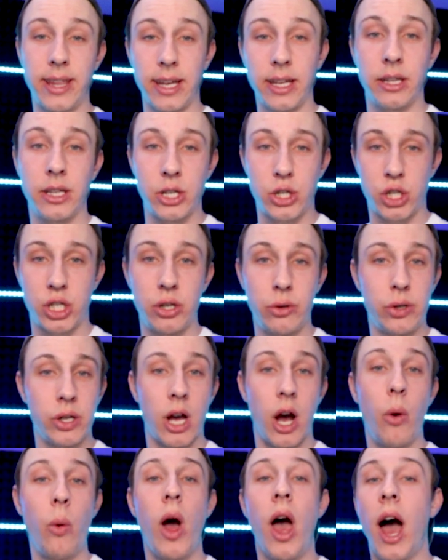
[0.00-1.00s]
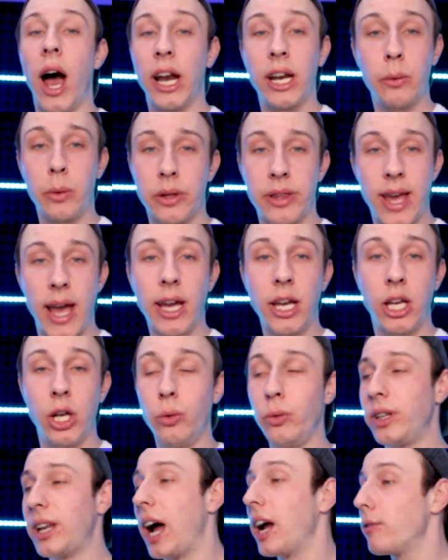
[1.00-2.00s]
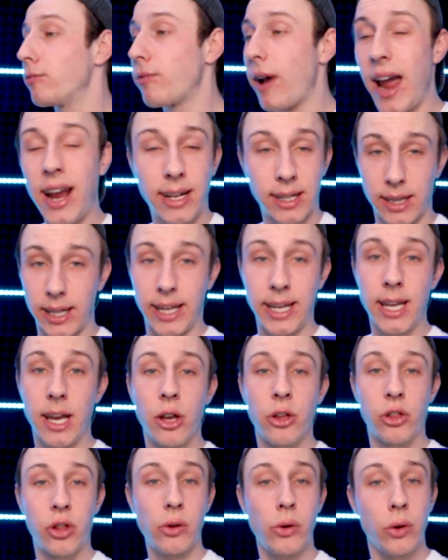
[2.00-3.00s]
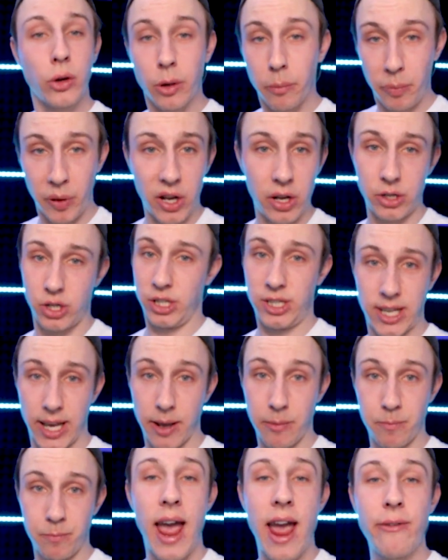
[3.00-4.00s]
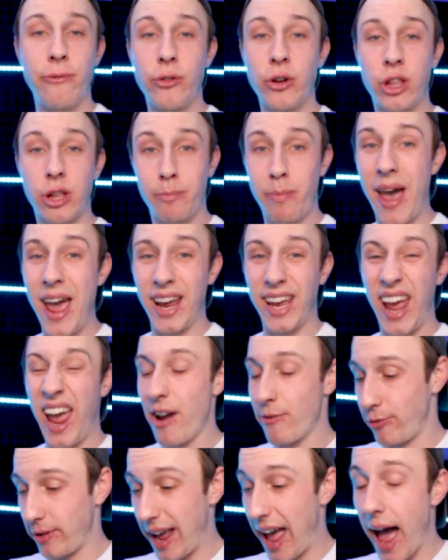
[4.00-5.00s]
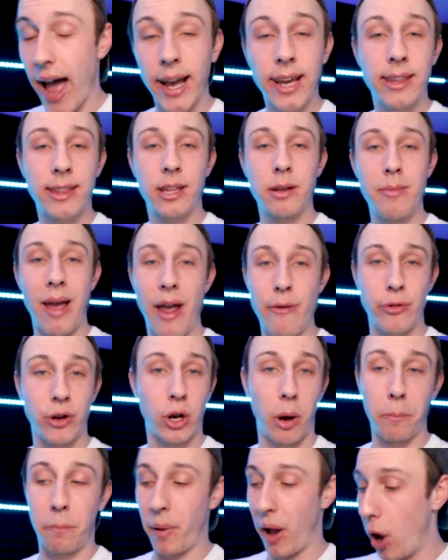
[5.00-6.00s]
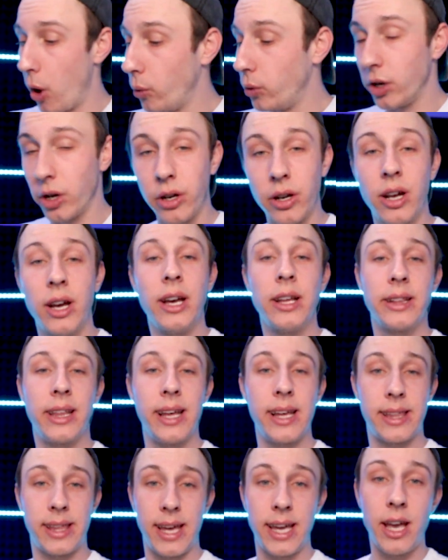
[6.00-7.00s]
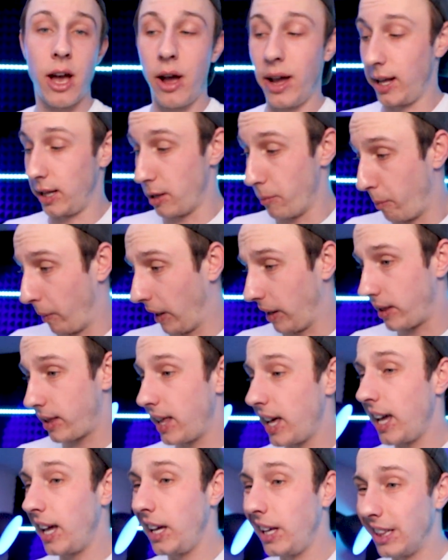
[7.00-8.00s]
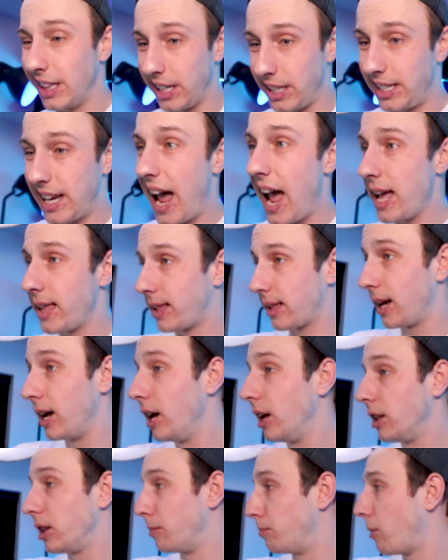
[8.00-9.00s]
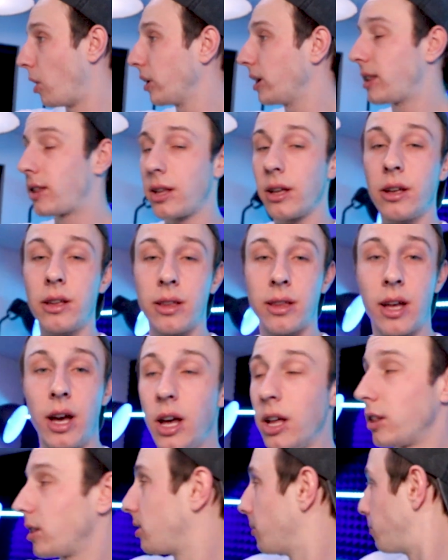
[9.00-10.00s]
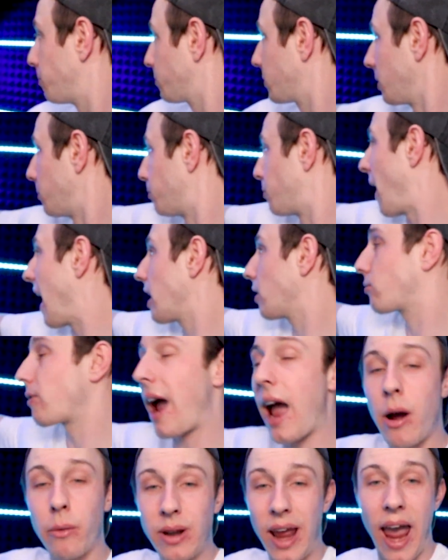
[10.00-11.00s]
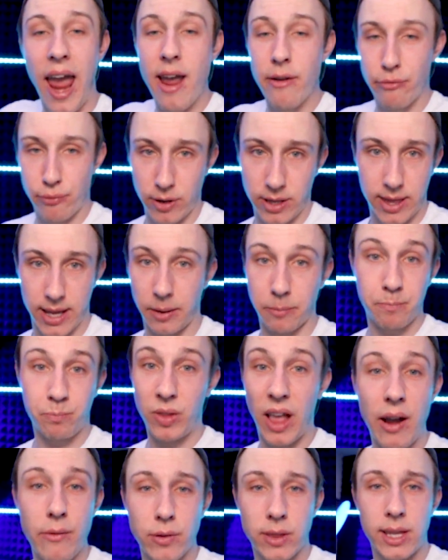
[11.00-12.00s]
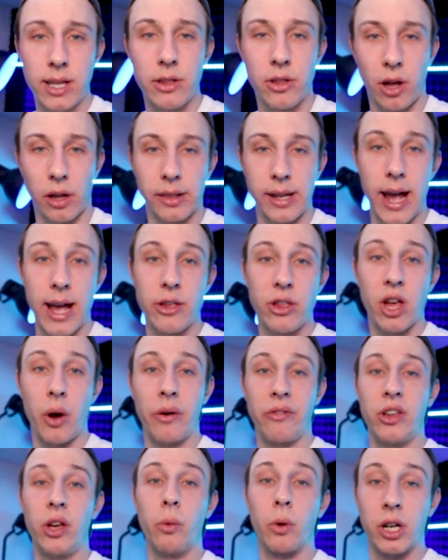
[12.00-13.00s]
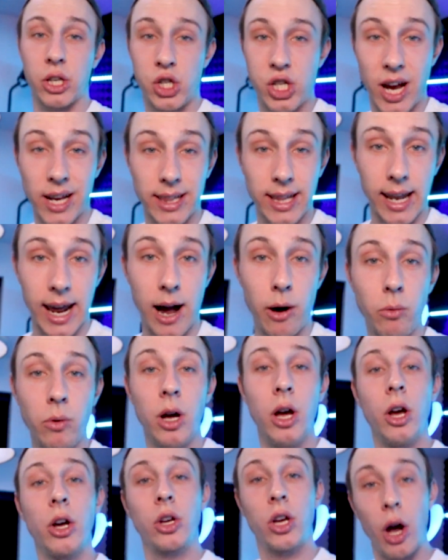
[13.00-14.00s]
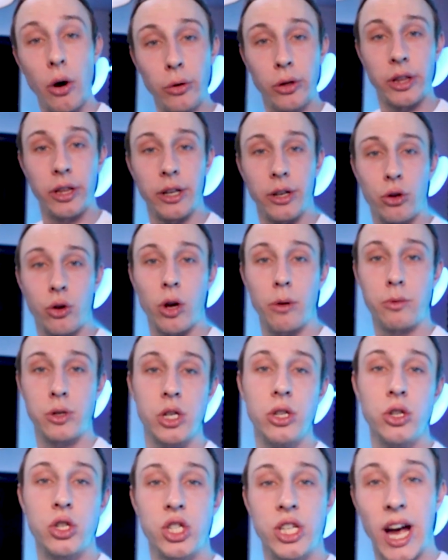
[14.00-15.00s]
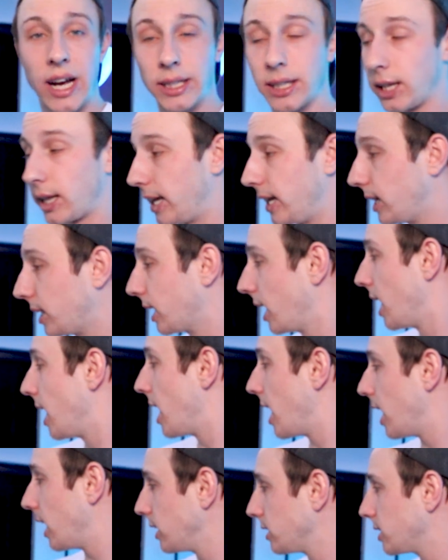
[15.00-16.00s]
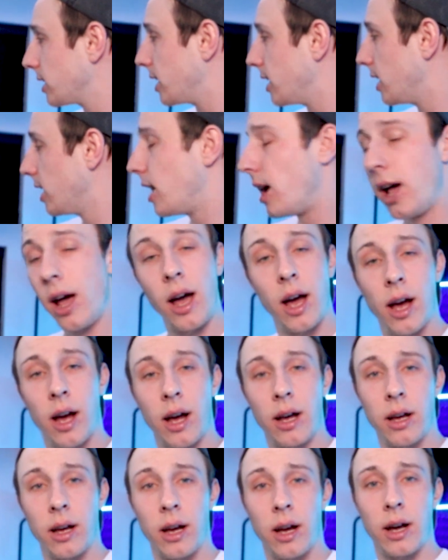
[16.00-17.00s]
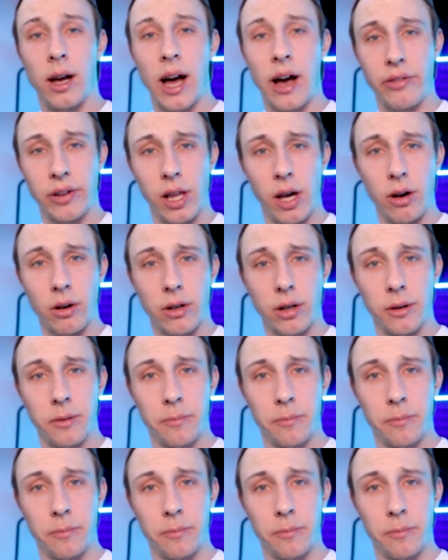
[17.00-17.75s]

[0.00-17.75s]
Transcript: in the studio, and it will take you directly so you can purchase it. Every spec, every item, every component that is here in the PC, the desk, the monitors, the background, everything. Everything's on there. So if you want to check that out, go to the description, check the link, and have a look.